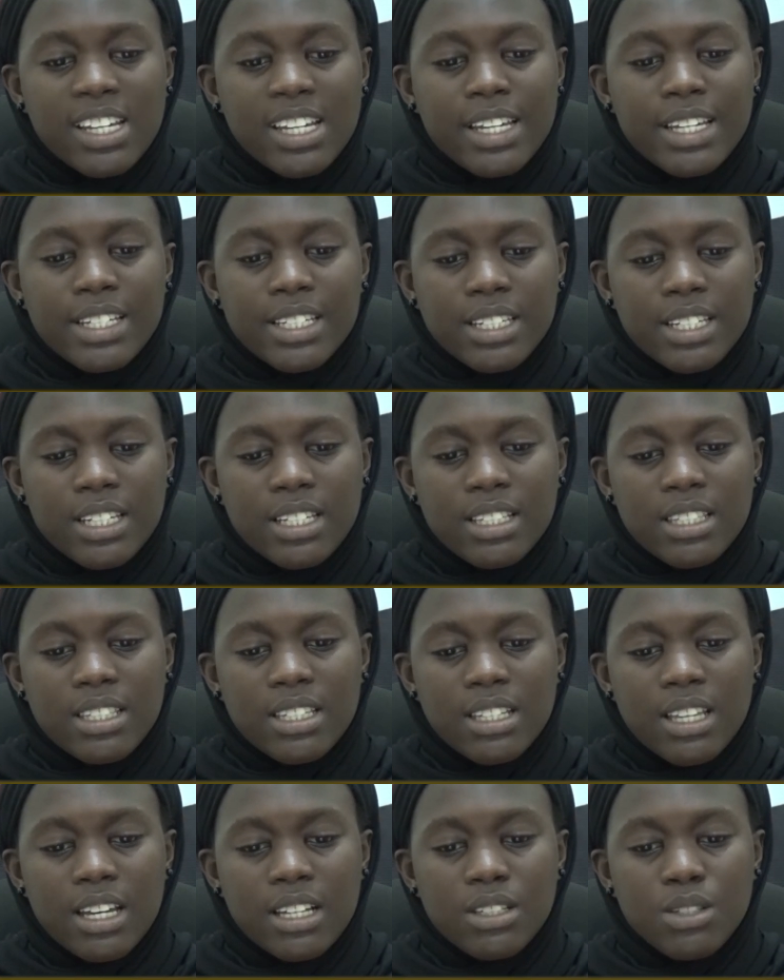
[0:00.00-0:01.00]
Each
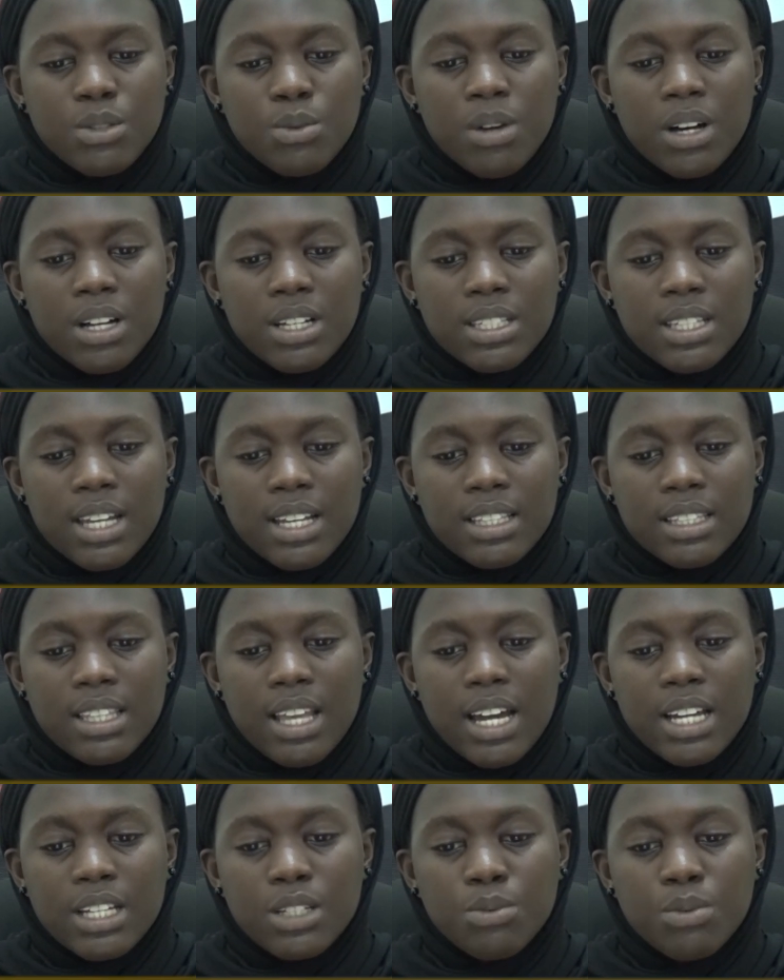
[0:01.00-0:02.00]
incident swells and
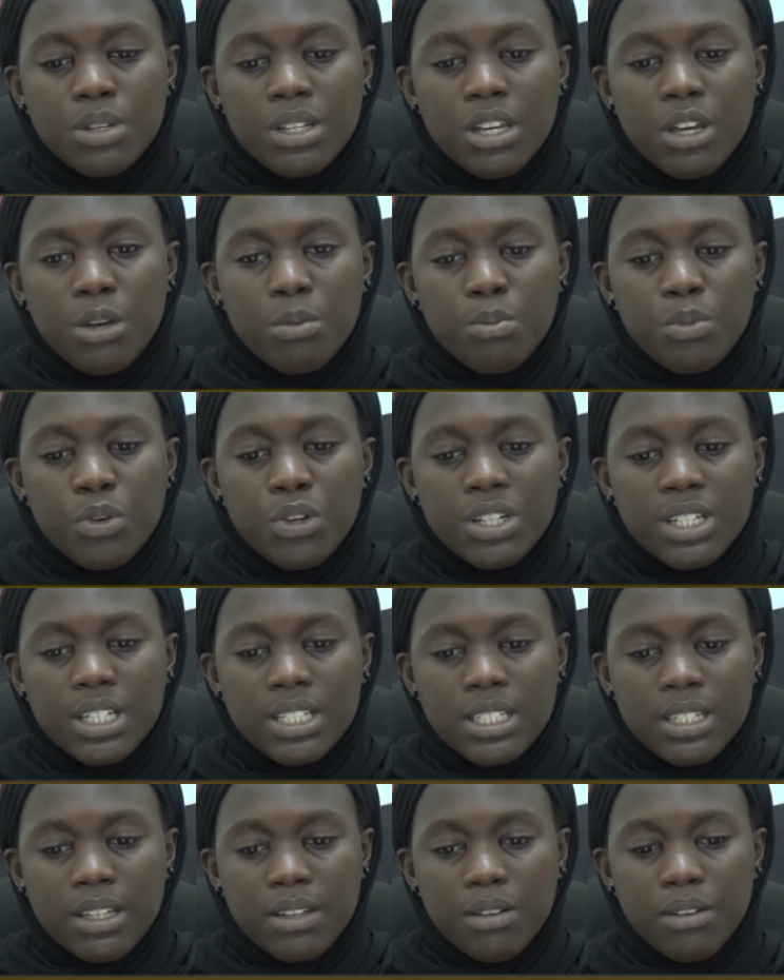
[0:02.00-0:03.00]
dies with
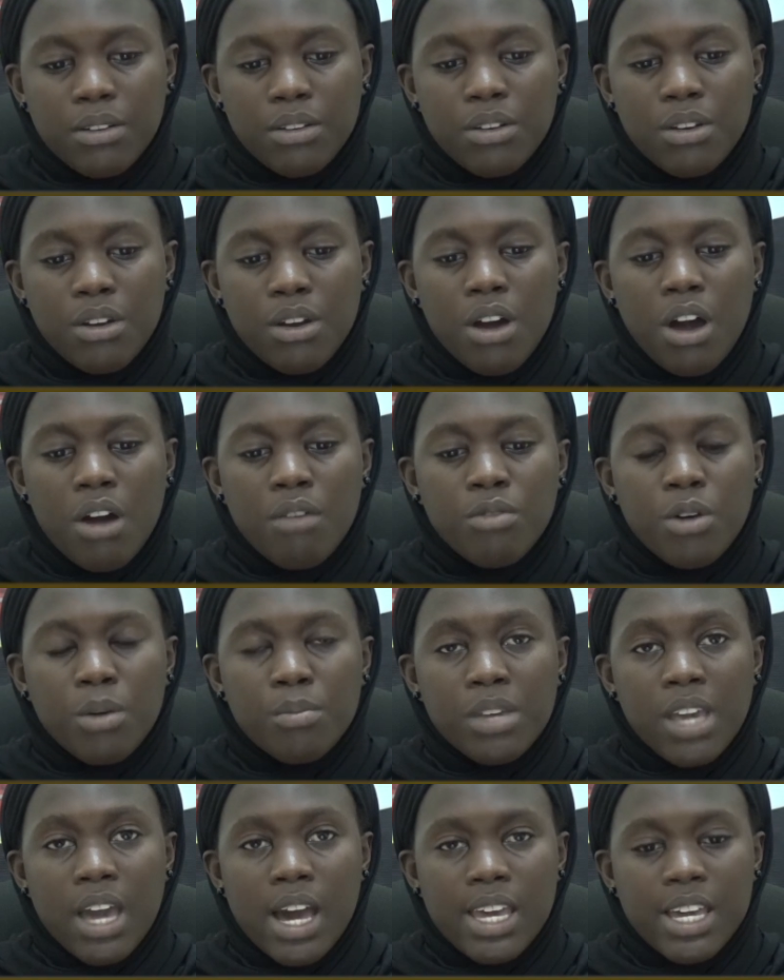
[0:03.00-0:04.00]
impunity.
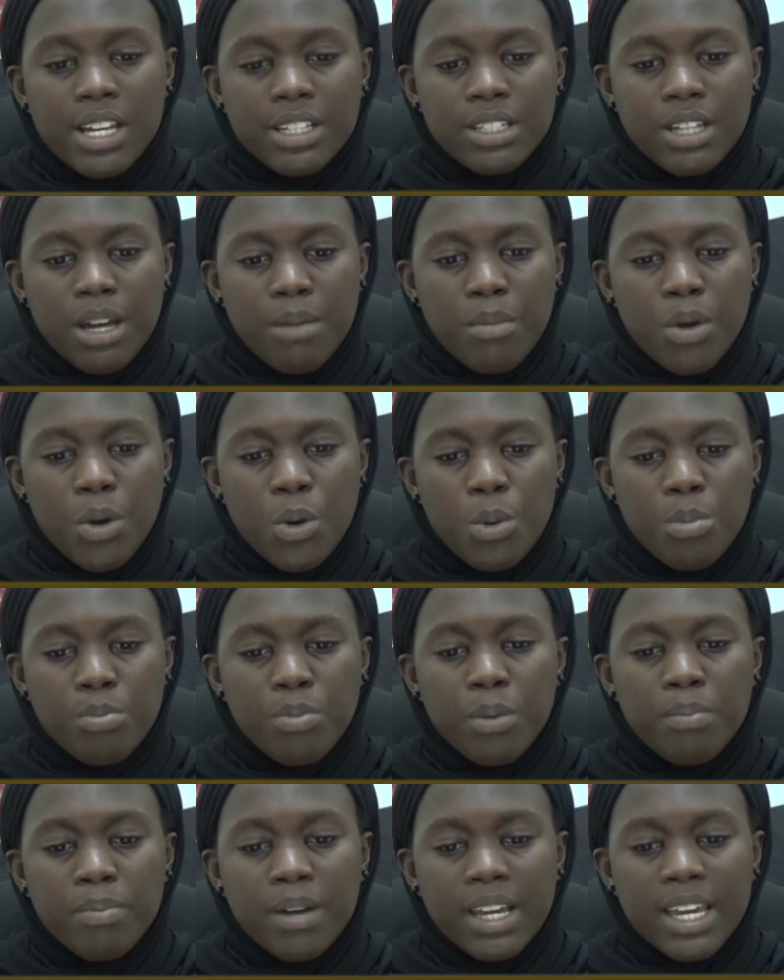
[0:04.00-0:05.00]
From Yahya Jammeh, who
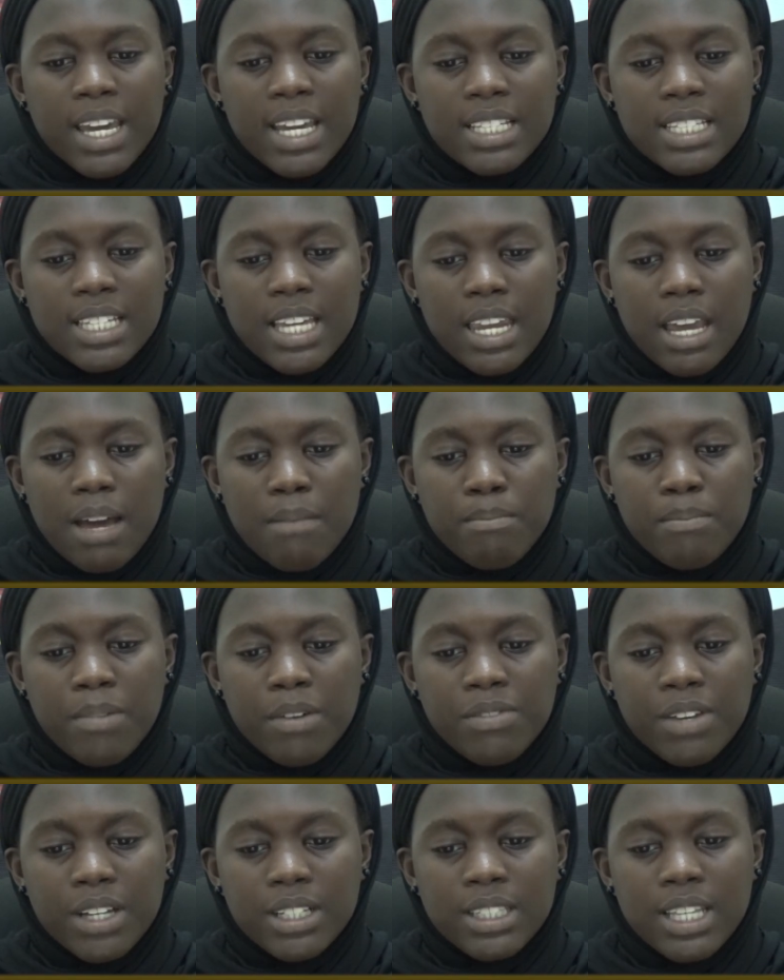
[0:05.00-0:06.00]
propagated and
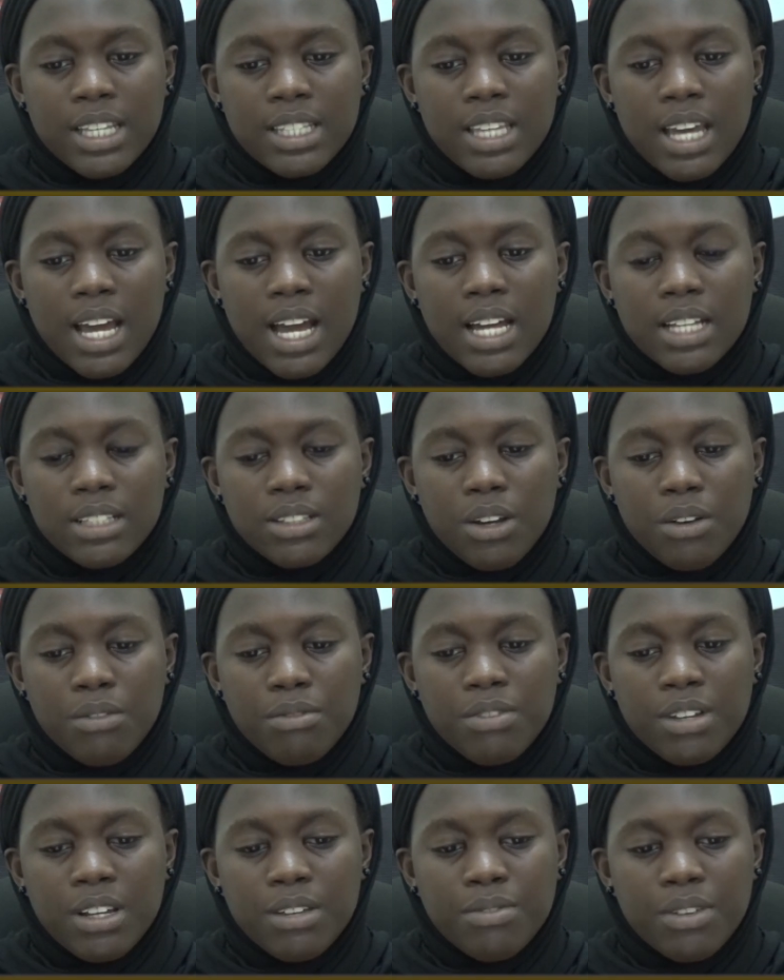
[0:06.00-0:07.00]
perfected the art
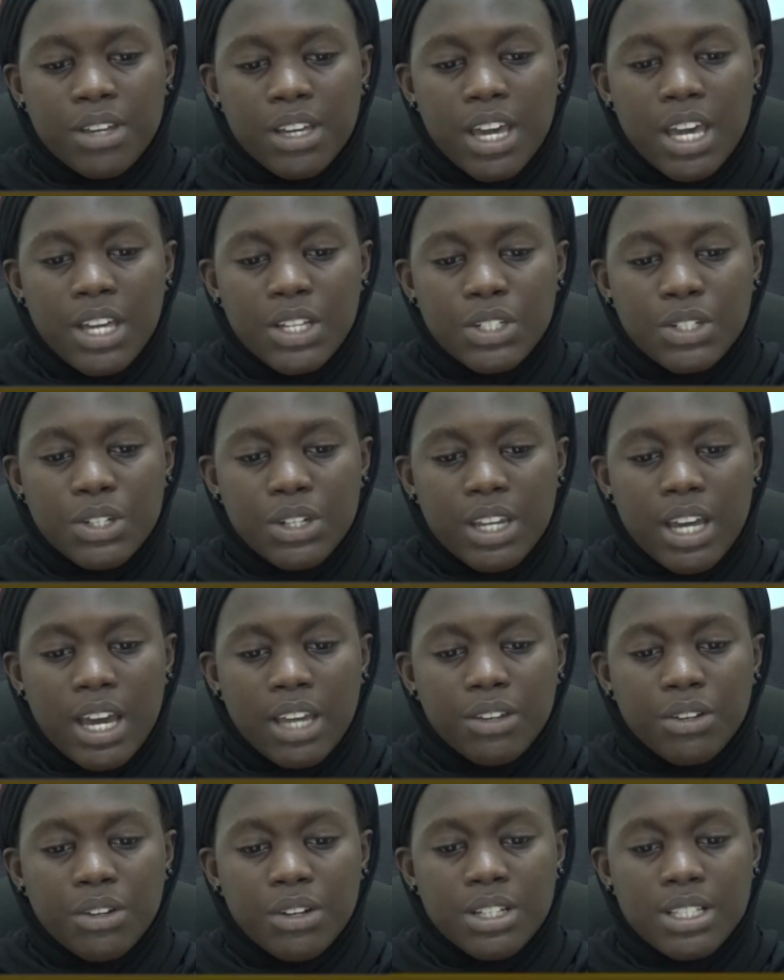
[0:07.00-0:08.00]
of vilification
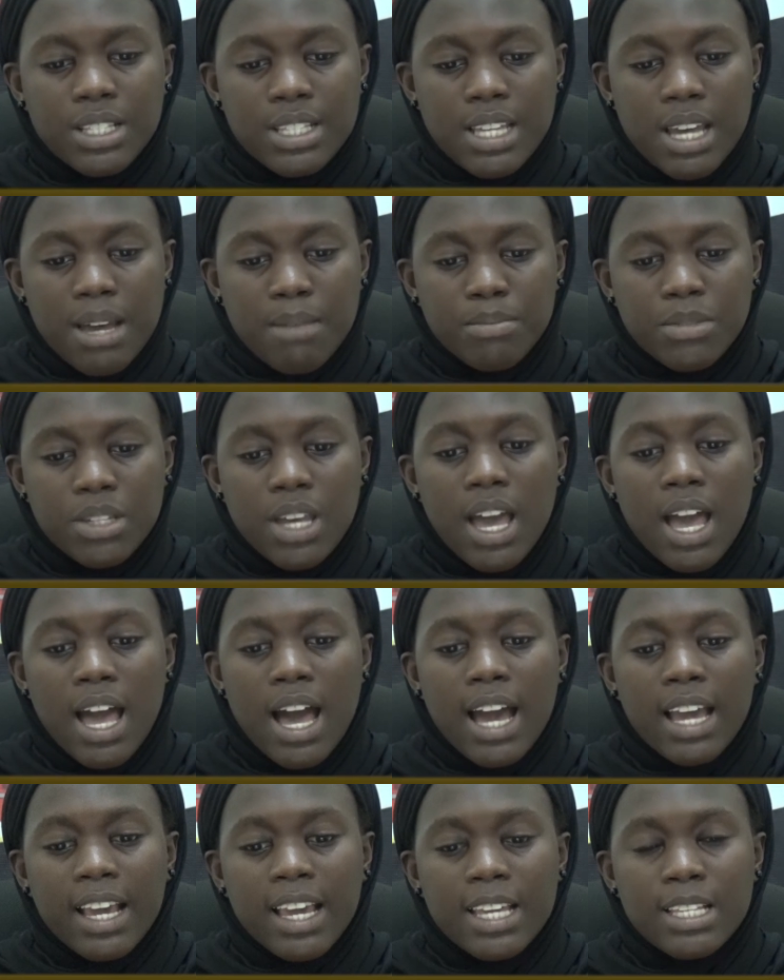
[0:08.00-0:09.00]
and contempt
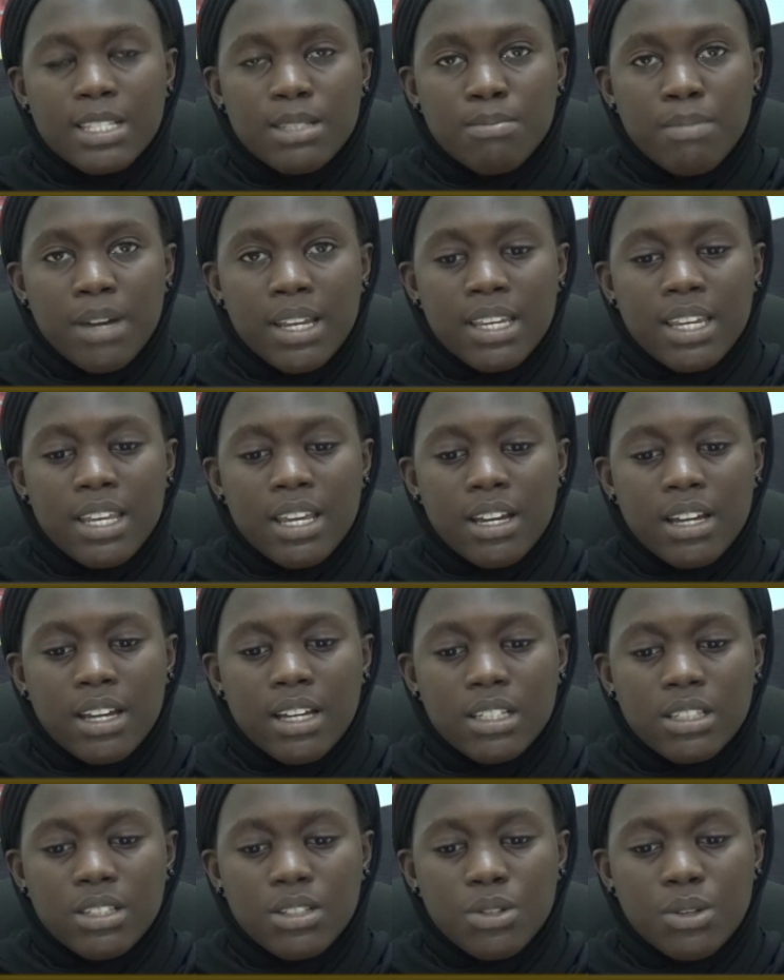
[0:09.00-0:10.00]
against
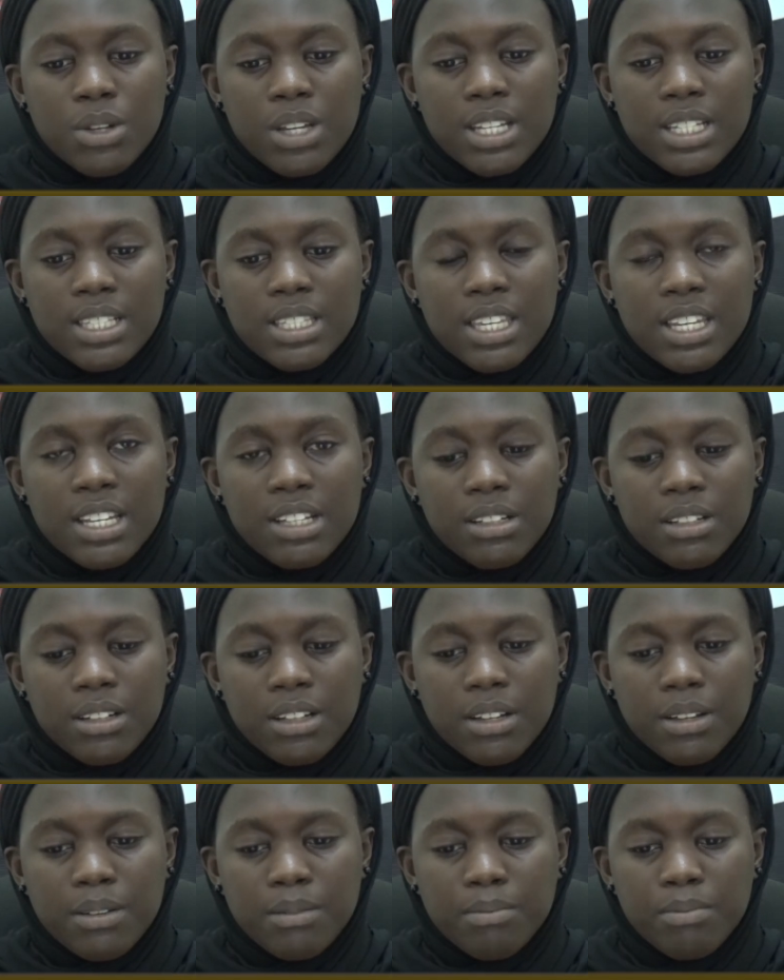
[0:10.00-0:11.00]
Mandinkas, to his
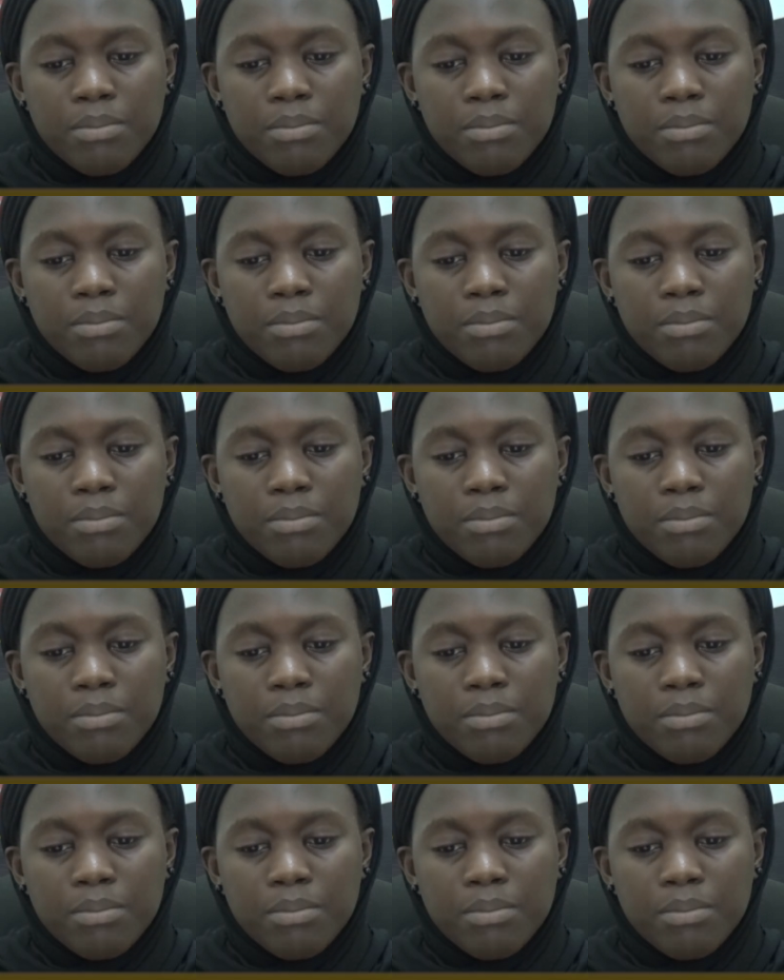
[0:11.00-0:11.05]
ilk.